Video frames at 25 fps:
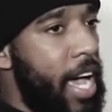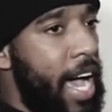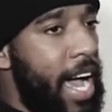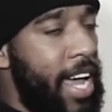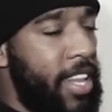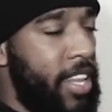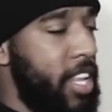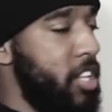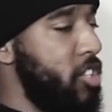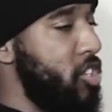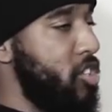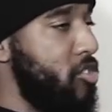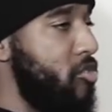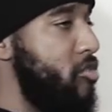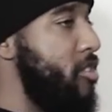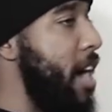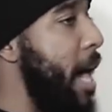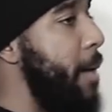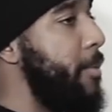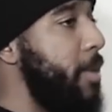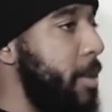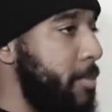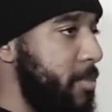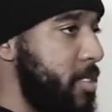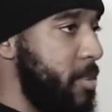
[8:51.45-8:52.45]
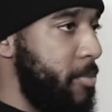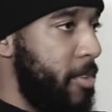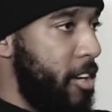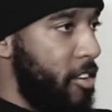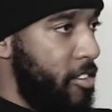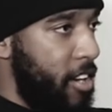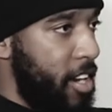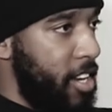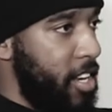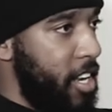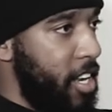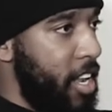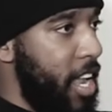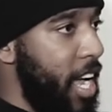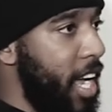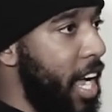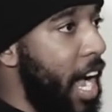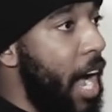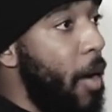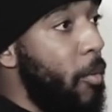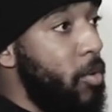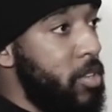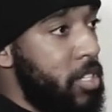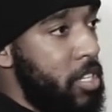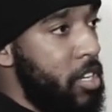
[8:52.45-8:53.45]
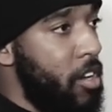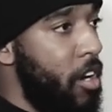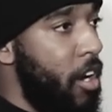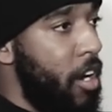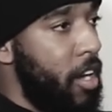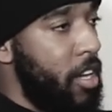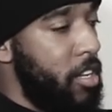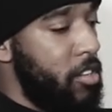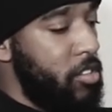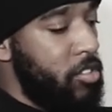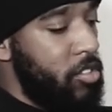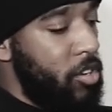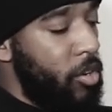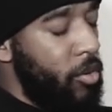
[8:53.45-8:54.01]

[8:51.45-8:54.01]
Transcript: and then just rap them to my granddad like I was the artist.